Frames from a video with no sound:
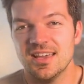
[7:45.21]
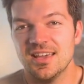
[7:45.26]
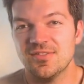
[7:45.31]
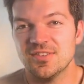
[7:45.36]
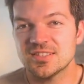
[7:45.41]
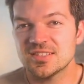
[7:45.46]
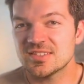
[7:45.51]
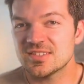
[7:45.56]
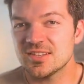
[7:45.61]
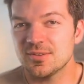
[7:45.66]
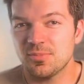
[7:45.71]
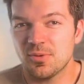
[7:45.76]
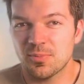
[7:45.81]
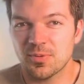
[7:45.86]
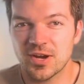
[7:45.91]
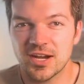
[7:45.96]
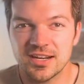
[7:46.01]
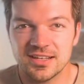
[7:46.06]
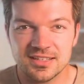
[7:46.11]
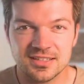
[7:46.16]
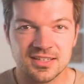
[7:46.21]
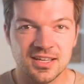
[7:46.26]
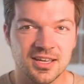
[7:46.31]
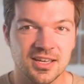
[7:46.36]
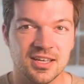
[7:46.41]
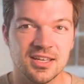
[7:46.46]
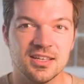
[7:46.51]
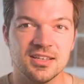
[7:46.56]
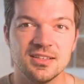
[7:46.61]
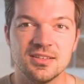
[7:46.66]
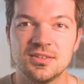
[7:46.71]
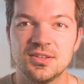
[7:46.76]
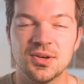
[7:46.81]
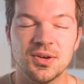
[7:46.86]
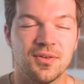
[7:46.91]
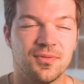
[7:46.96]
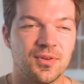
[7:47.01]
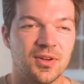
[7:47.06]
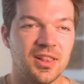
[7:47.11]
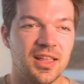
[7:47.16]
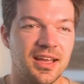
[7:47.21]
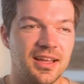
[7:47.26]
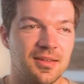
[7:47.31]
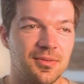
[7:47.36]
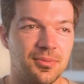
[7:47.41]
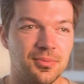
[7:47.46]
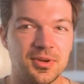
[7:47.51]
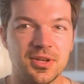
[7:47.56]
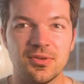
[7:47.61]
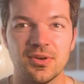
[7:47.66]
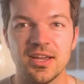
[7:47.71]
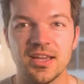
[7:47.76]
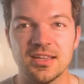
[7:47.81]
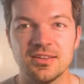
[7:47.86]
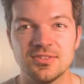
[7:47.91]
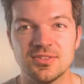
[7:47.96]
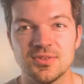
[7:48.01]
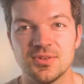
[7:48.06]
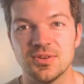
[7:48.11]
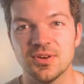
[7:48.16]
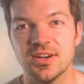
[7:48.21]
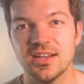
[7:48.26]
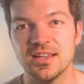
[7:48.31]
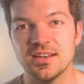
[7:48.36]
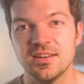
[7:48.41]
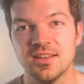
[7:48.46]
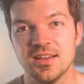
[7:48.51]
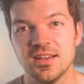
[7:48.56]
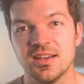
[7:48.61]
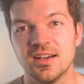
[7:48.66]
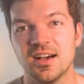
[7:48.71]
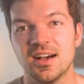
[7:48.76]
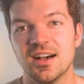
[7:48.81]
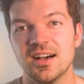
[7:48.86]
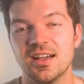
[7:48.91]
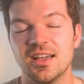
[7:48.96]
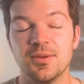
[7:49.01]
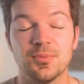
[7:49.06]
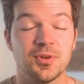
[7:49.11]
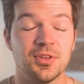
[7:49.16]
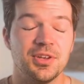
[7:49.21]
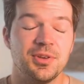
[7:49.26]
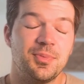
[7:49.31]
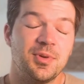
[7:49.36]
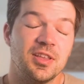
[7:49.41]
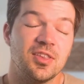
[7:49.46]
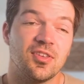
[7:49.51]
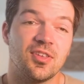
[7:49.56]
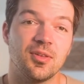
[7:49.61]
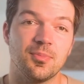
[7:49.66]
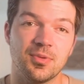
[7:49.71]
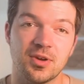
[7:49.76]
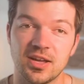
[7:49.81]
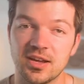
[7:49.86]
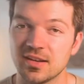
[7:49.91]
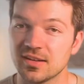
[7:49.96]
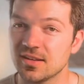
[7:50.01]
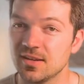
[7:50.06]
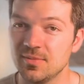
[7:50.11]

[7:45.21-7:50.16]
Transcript: If it's a simple product, do it for like three grand, two grand uh, it really depends on the product.